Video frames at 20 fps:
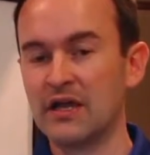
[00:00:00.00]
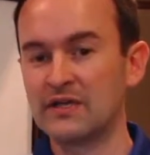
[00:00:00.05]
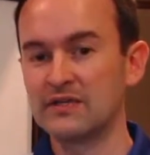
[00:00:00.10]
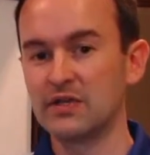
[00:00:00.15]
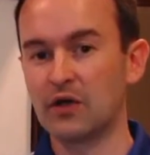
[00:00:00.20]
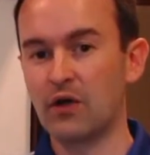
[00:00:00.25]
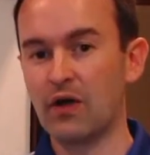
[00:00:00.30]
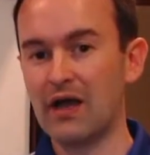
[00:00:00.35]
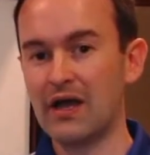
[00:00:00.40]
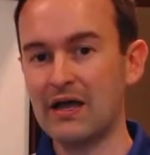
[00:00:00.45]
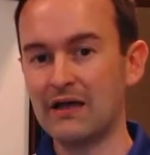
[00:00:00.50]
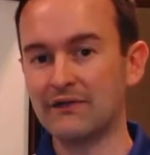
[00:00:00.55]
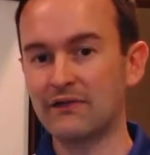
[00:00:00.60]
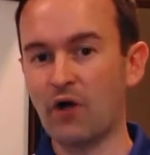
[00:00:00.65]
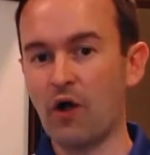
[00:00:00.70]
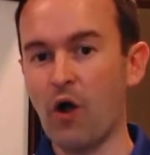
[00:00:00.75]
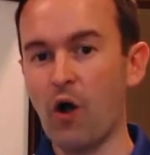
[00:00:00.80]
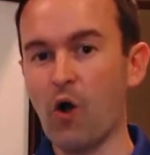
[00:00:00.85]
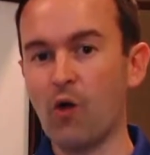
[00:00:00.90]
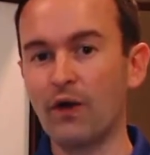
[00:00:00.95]
So as
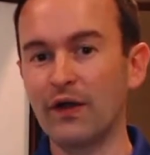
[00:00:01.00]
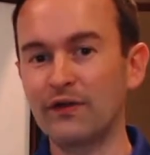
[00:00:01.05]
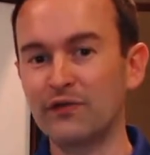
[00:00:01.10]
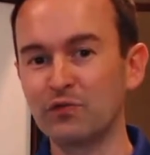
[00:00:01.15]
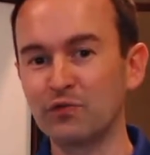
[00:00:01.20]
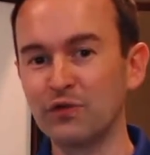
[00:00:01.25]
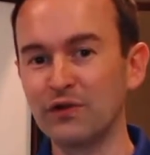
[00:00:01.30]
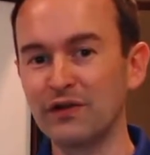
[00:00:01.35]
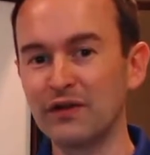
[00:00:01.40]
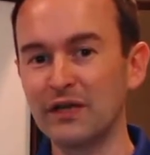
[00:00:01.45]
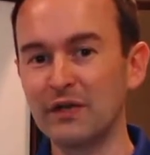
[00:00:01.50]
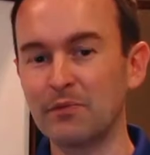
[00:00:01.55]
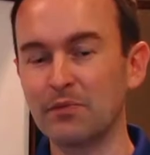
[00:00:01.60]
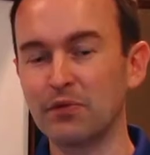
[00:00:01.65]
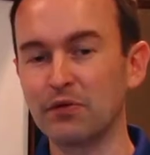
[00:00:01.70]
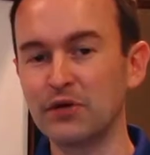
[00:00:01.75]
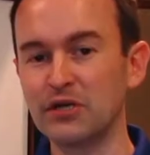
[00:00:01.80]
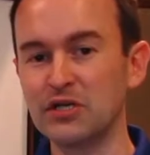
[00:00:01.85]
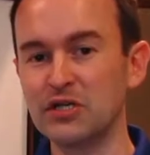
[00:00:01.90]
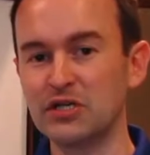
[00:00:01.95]
always, really
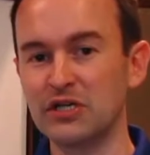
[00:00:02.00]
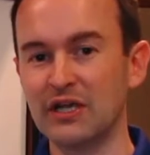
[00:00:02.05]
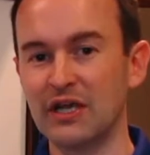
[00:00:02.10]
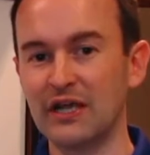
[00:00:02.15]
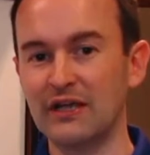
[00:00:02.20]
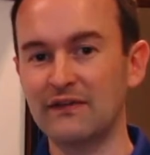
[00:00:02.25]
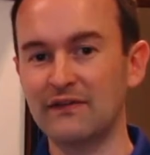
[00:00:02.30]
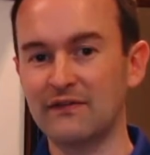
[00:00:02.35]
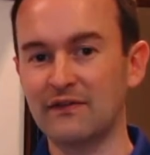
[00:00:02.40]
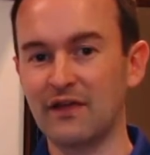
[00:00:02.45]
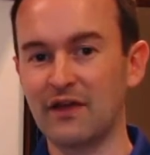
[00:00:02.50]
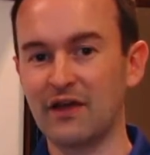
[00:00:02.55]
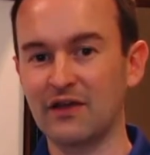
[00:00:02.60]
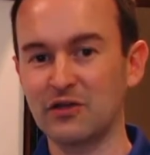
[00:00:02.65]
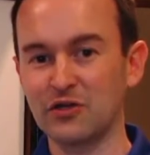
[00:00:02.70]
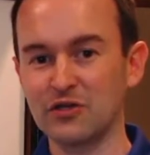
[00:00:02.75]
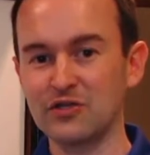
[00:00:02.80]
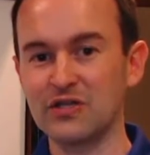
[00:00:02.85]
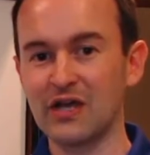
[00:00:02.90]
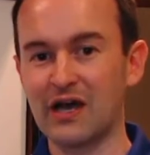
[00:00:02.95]
appreciate
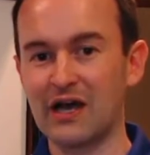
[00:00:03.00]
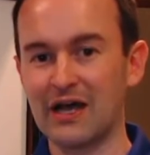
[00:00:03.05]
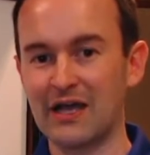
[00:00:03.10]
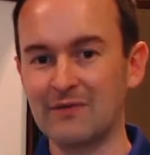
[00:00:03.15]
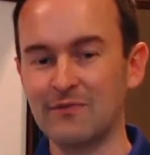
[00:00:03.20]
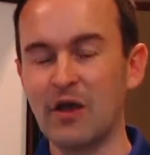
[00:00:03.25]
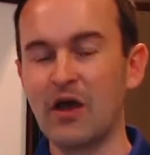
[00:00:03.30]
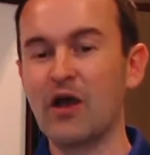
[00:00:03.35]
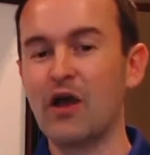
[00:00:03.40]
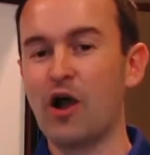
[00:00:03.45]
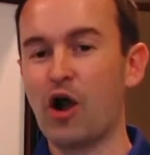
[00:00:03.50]
uh, your time.